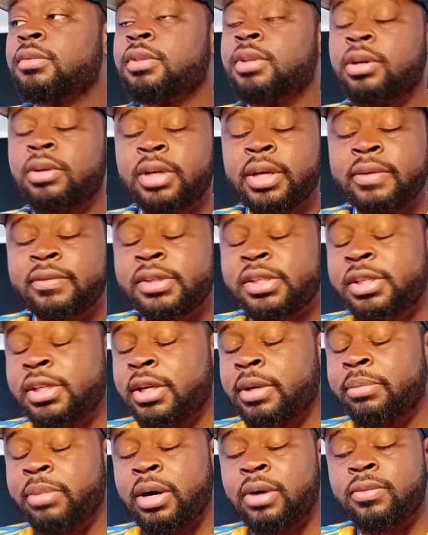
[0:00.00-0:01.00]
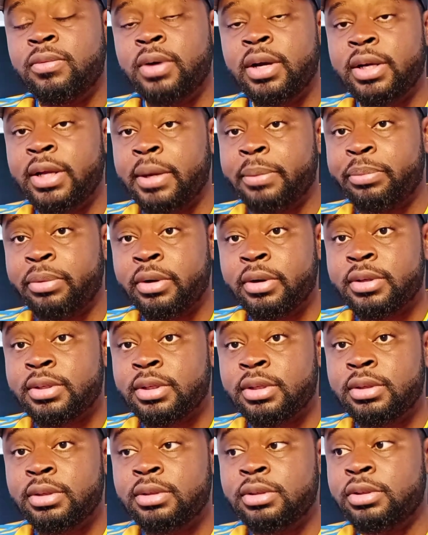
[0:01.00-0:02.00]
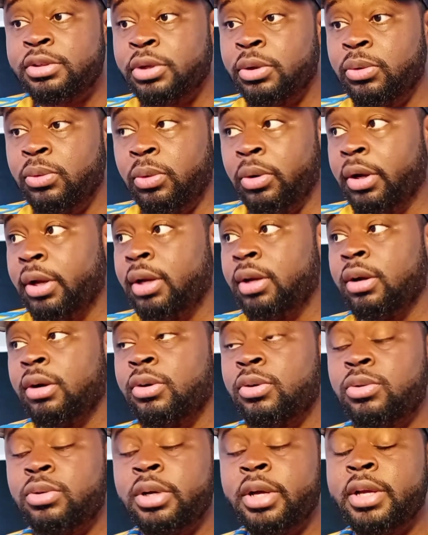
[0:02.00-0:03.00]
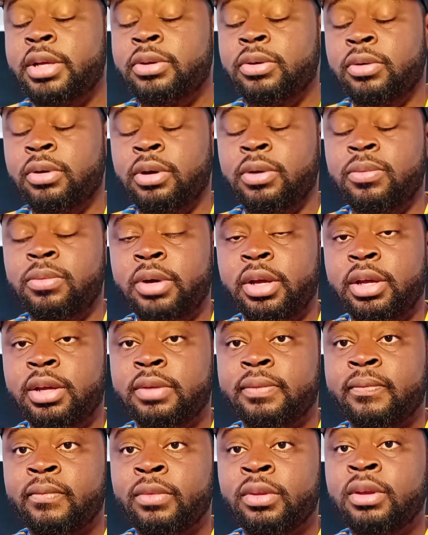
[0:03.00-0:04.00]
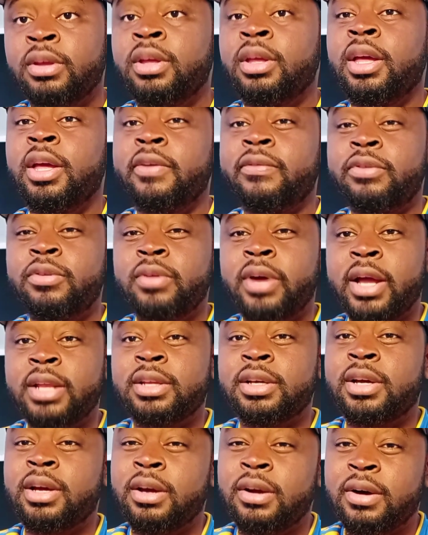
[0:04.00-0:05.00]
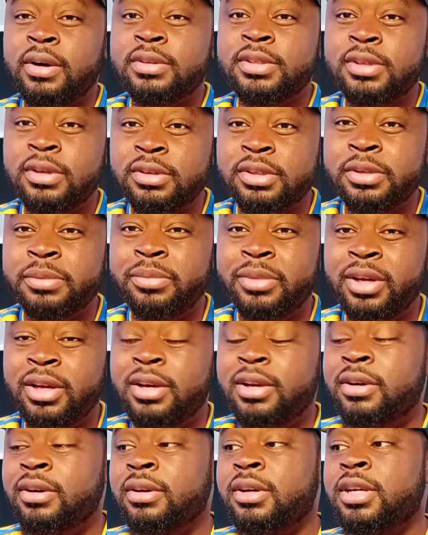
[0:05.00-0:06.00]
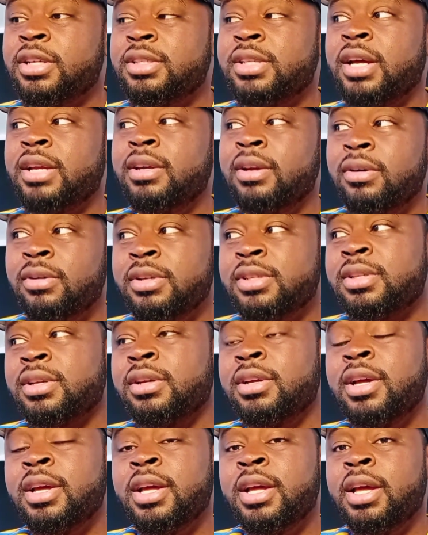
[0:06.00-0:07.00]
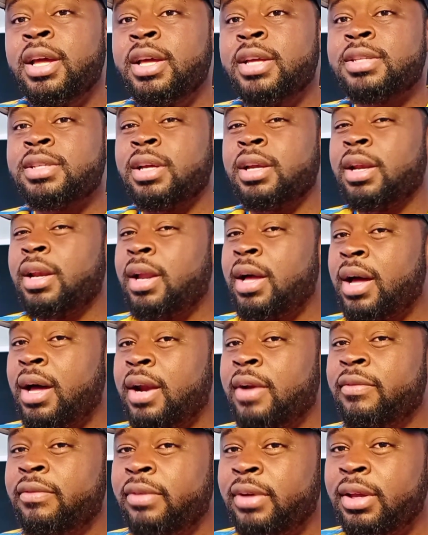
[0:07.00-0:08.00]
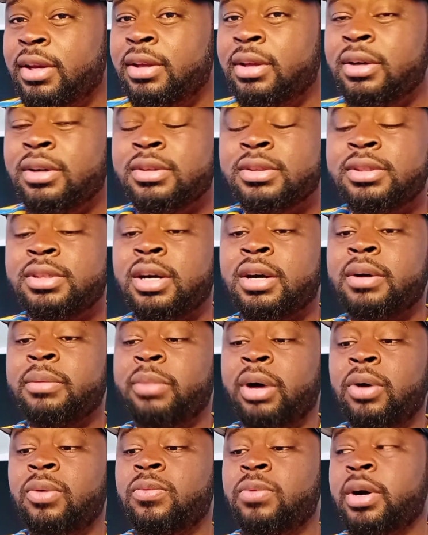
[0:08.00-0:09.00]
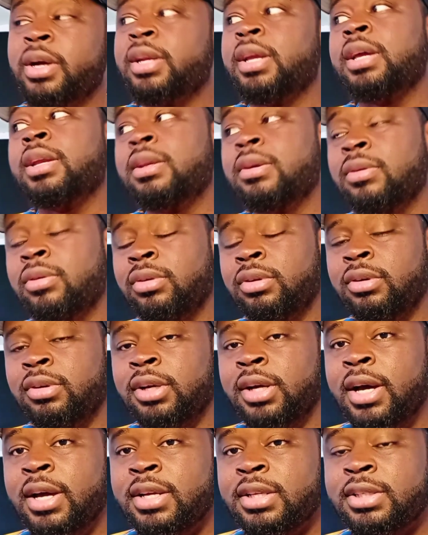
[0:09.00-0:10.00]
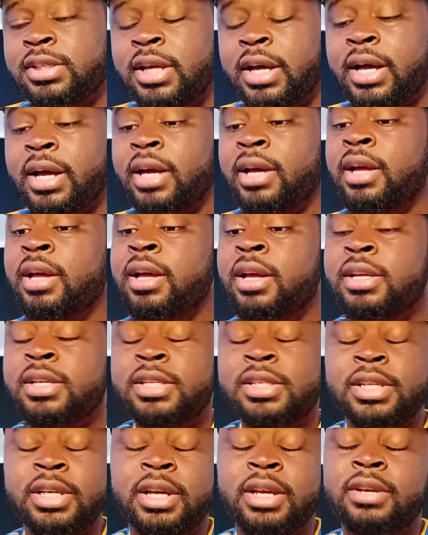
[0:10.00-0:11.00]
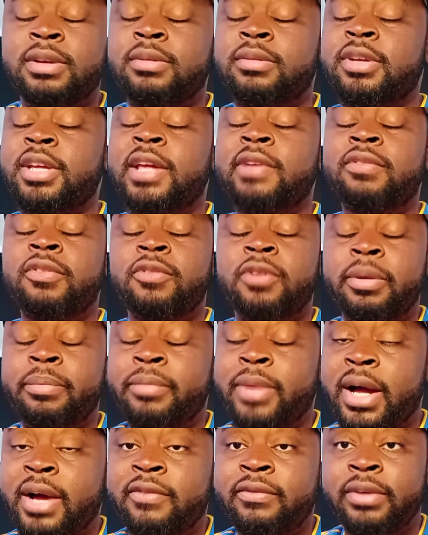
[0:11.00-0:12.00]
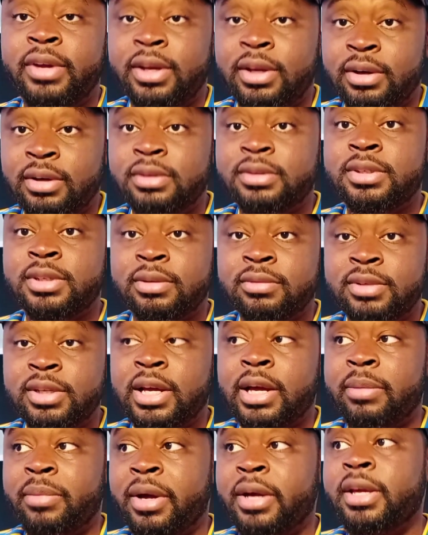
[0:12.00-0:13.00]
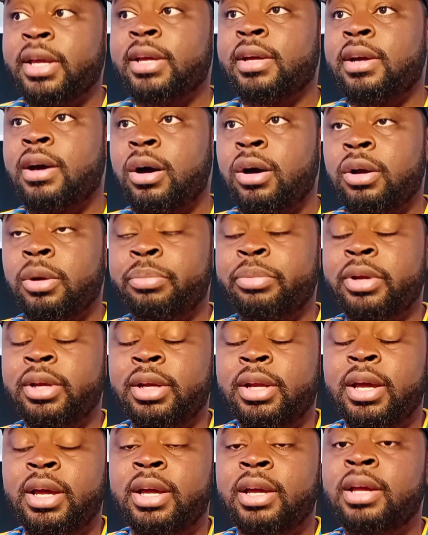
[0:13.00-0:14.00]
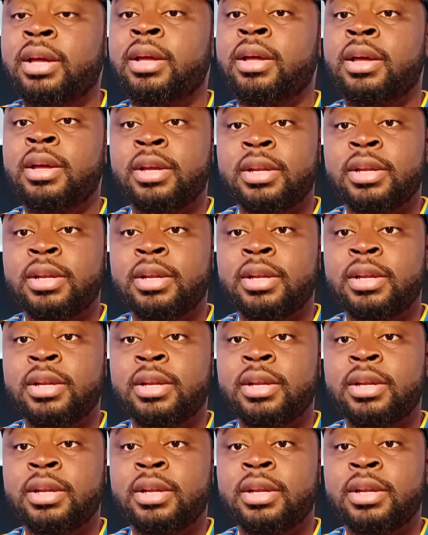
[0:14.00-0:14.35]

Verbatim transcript: don't give a shit about what that person doing or who they doing it with if you had to cut off social media, because I notice a, it's a lot of videos talking about what they're doing on the other side. Shit, even with my videos, sometimes I get caught up in that.